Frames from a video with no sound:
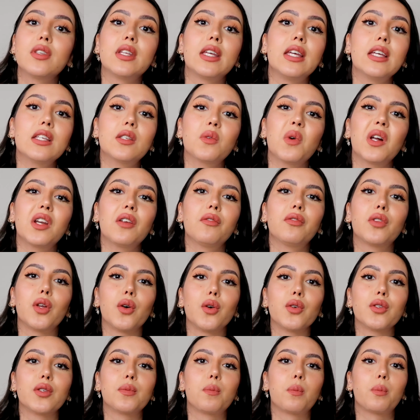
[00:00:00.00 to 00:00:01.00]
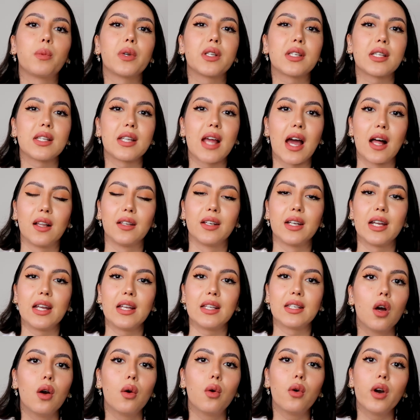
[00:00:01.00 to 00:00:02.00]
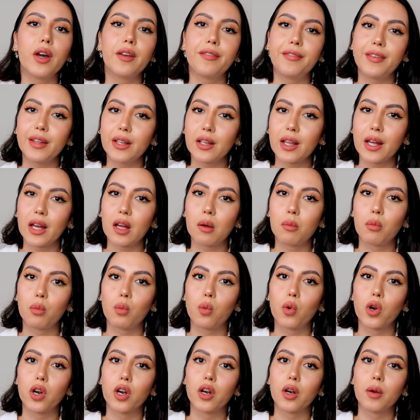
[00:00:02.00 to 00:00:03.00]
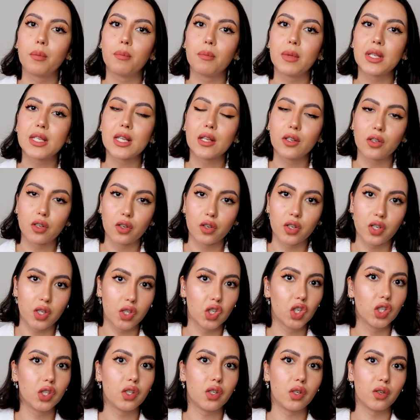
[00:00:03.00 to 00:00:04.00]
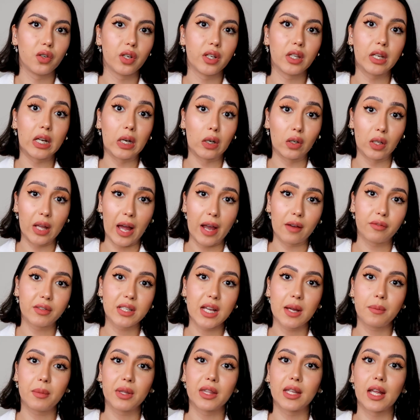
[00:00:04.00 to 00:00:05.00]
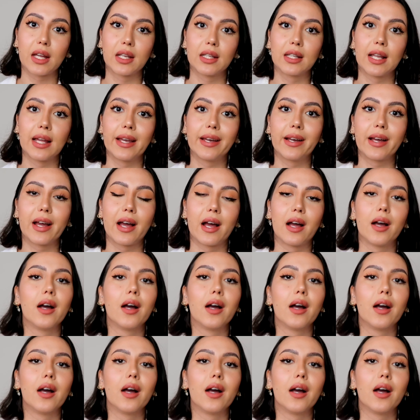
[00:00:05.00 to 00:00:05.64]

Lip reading: He's one of those personalities who I feel like were misunderstood during their lifetime, and then like